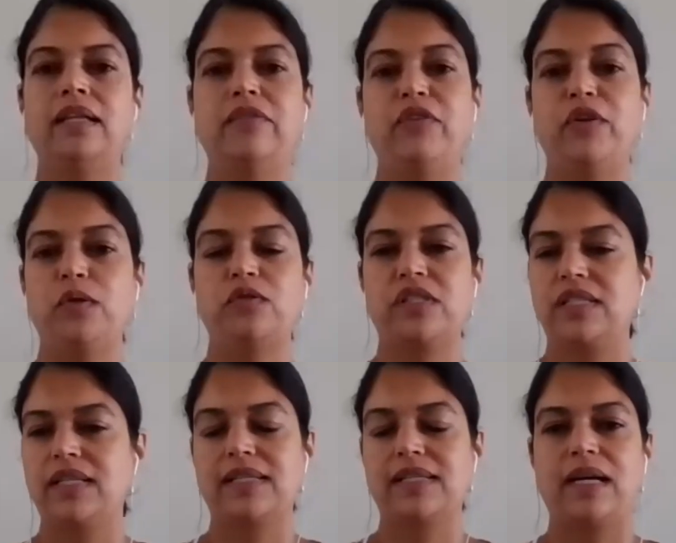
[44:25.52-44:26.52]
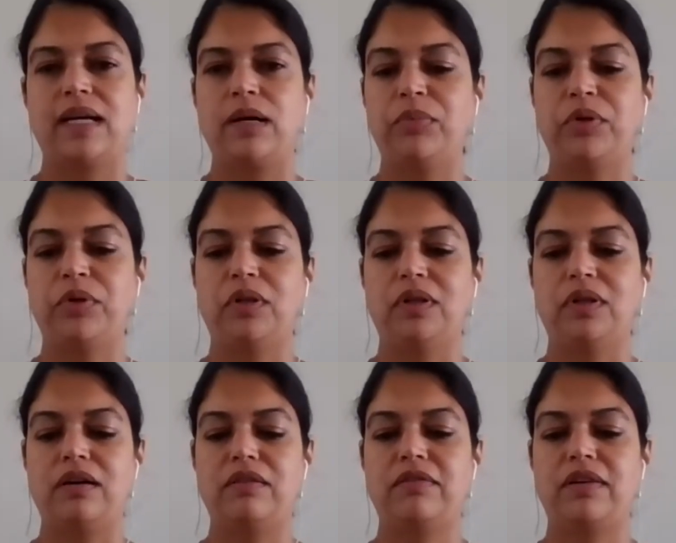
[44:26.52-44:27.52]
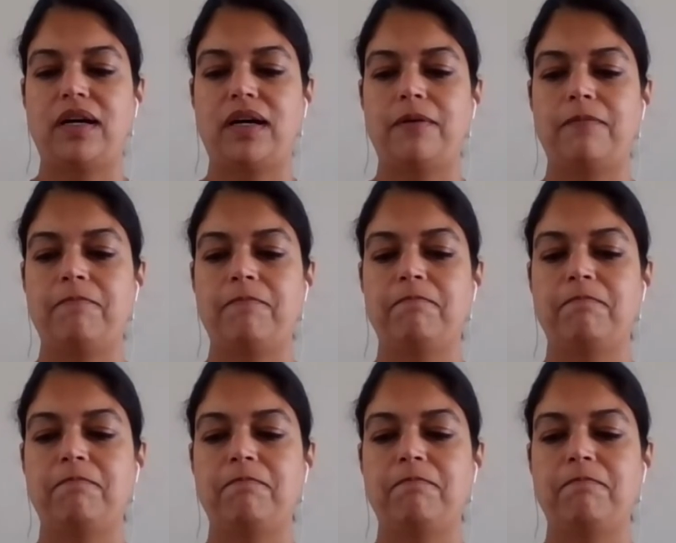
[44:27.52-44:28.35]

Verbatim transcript: give you just an example of, um,